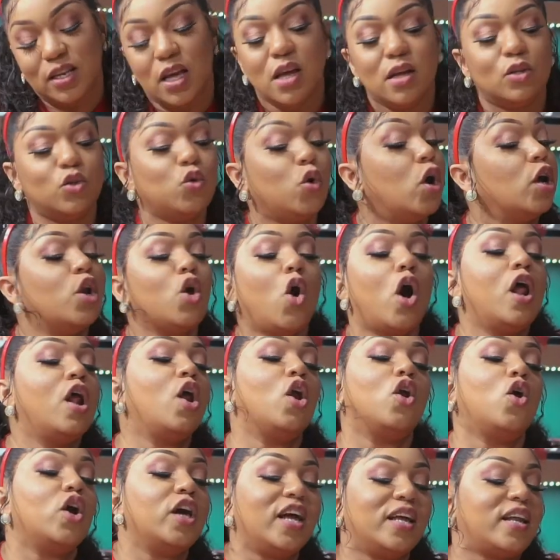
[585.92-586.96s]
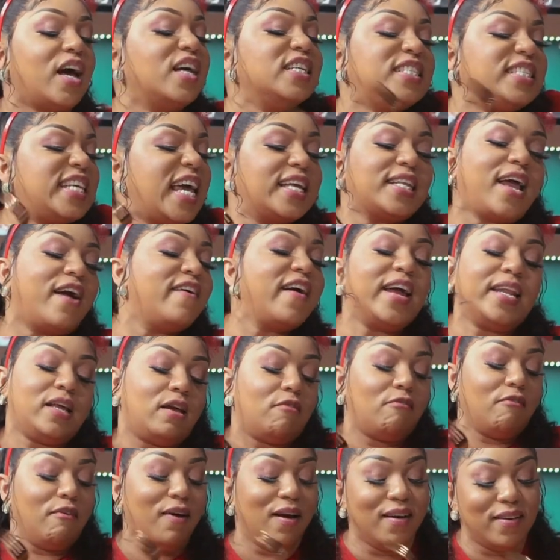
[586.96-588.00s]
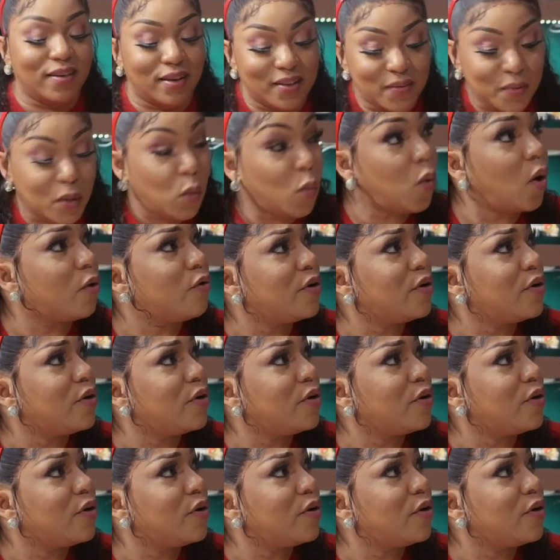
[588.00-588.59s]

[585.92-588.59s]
let me face the reality now, girl. What